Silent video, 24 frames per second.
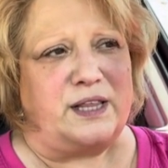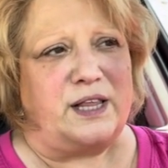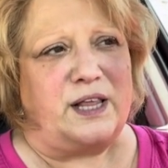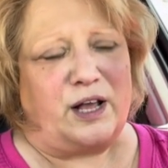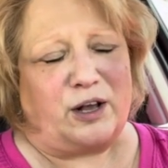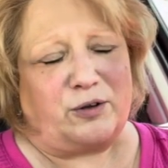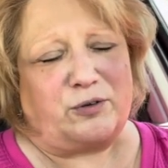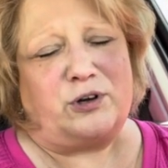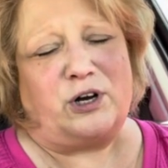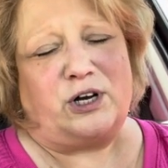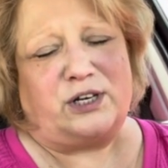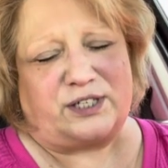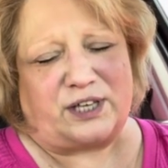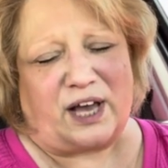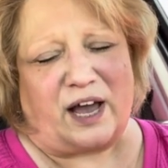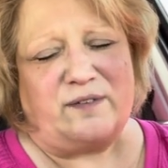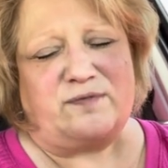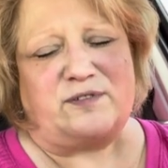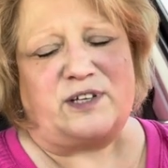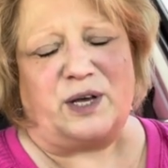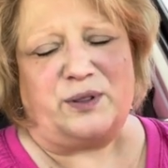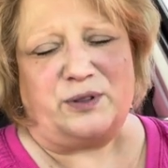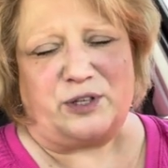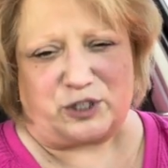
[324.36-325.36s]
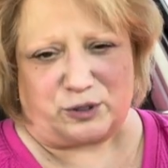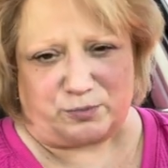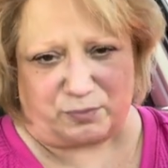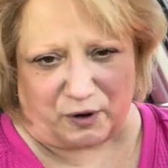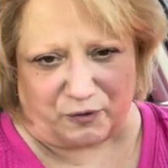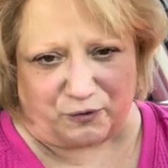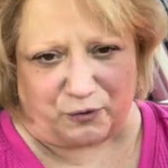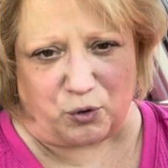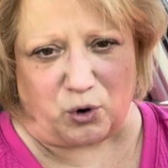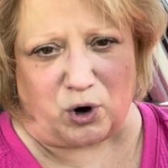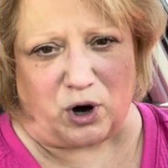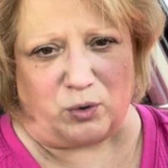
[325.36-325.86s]
because I've done this
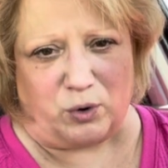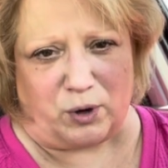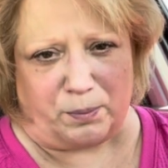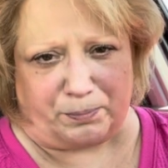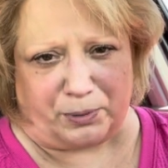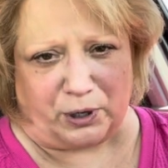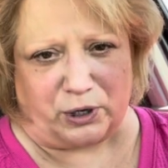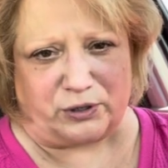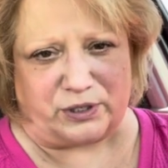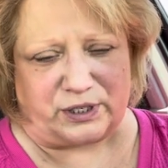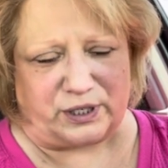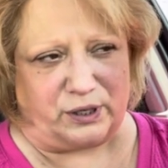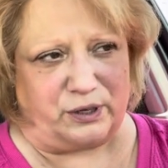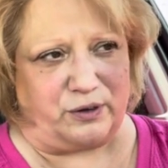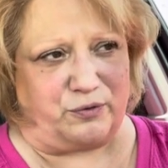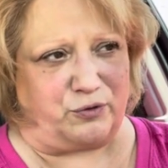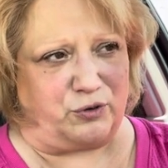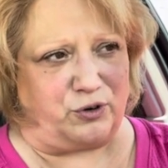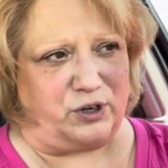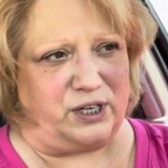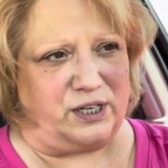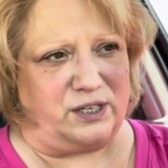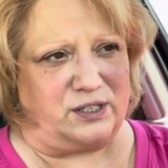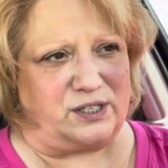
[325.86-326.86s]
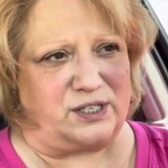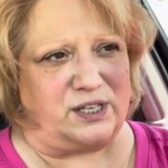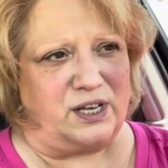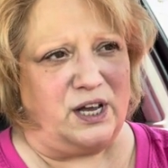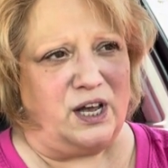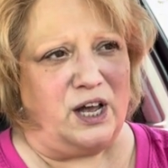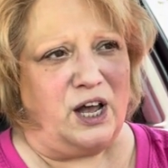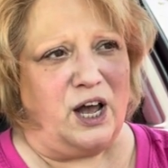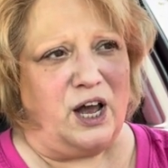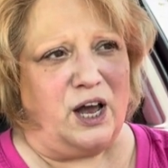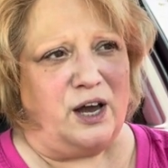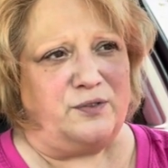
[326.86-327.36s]
before with Bolt Deliveries,
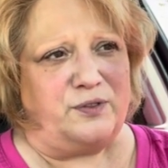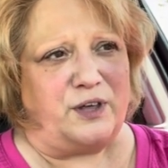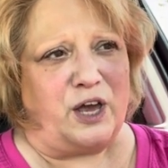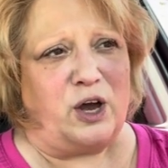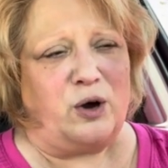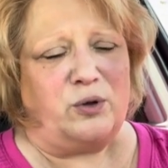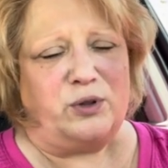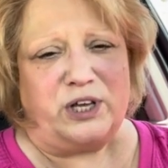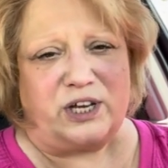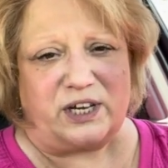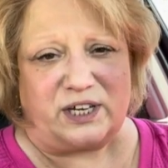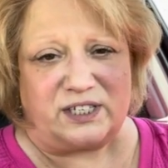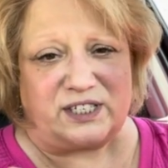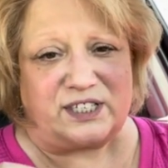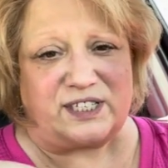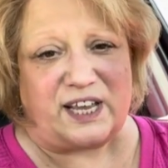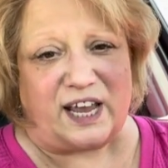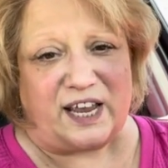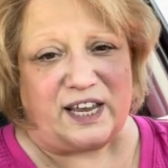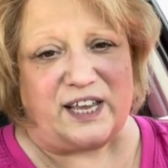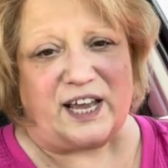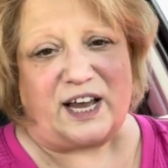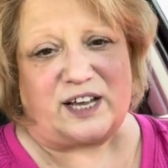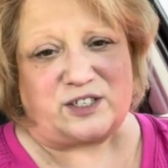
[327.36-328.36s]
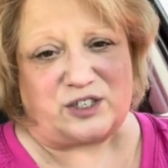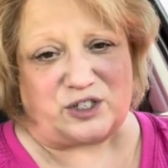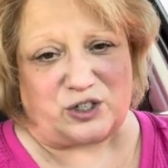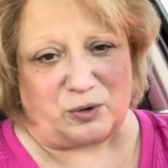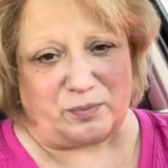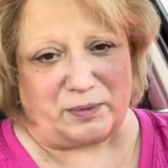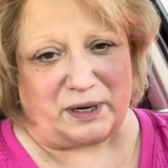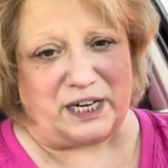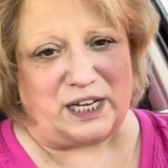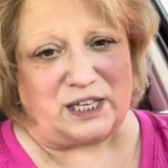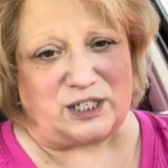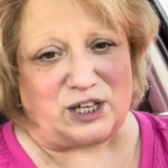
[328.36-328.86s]
they only could say yes so
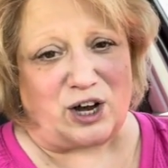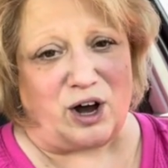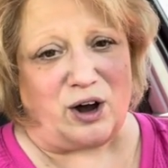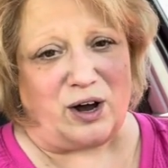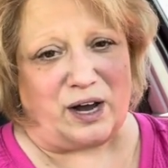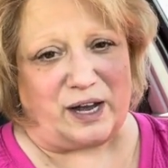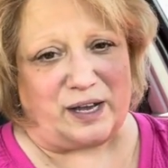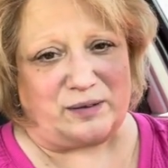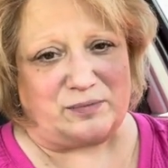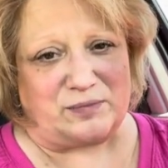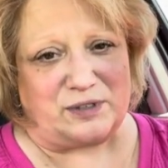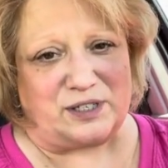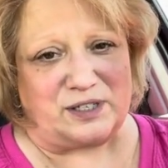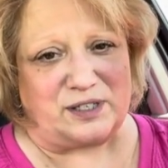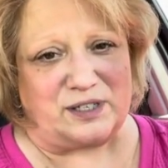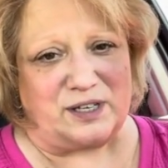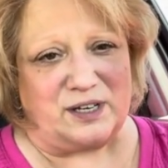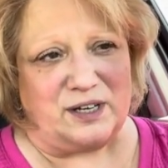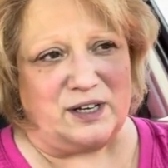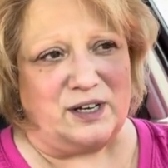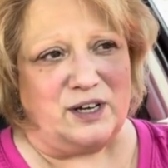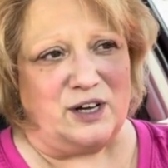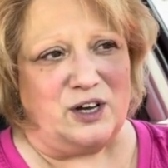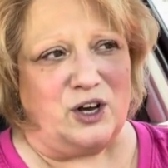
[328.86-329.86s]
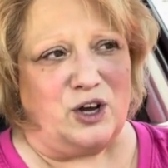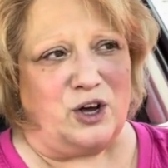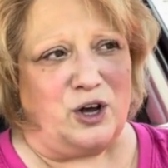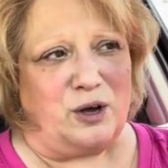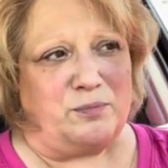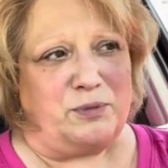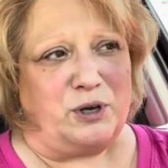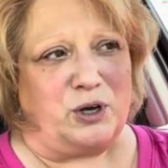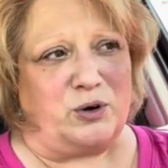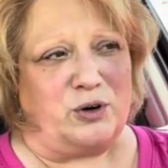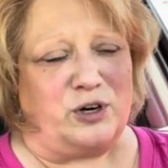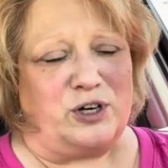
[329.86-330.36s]
many times.
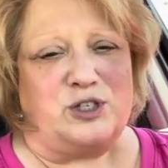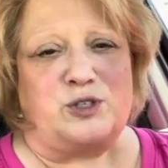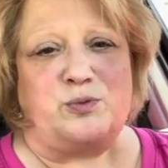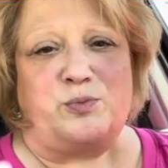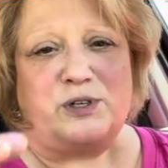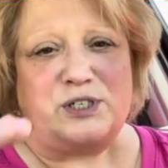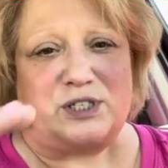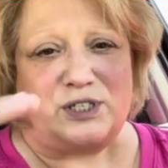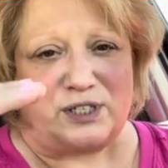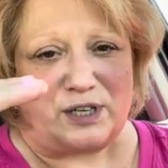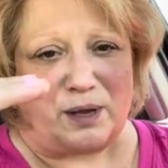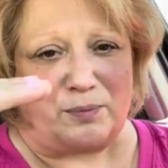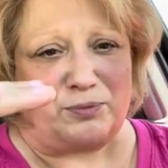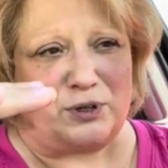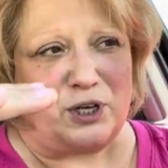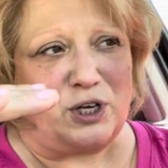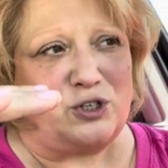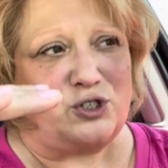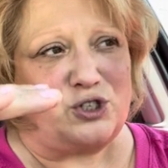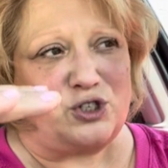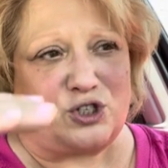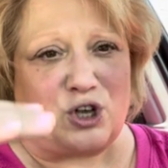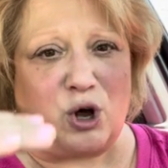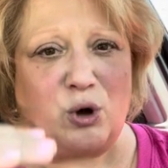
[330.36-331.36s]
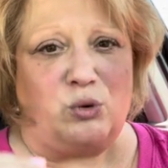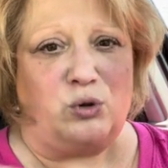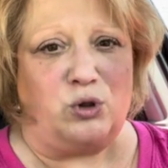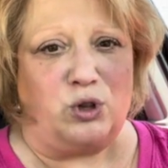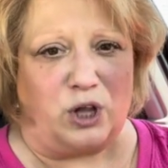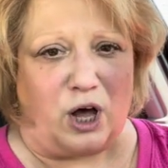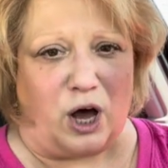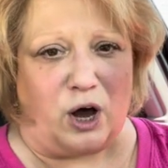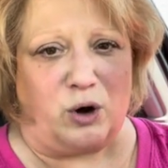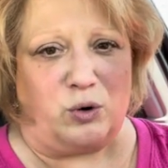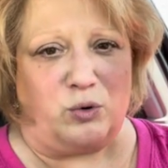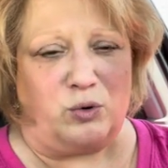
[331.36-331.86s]
Because with something so
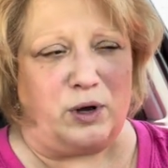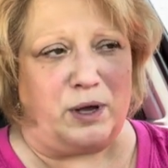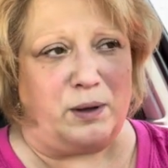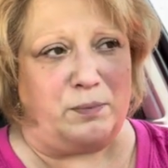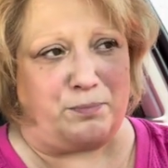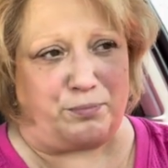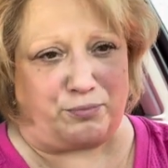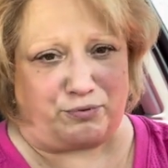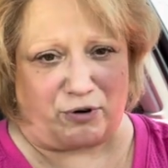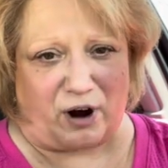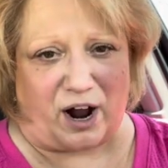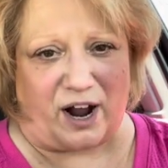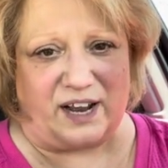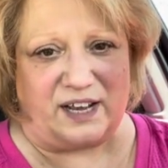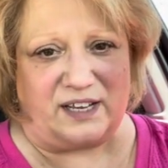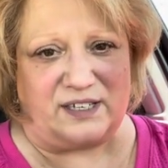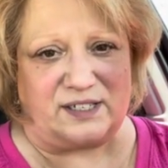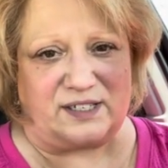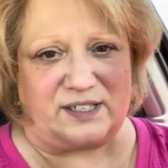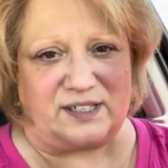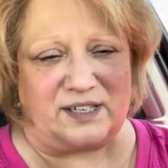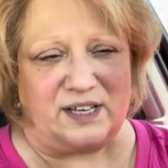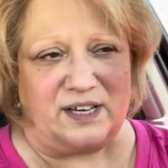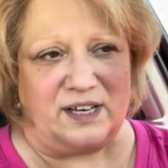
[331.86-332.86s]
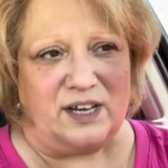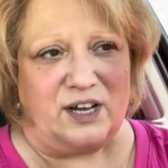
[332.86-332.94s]
low in price,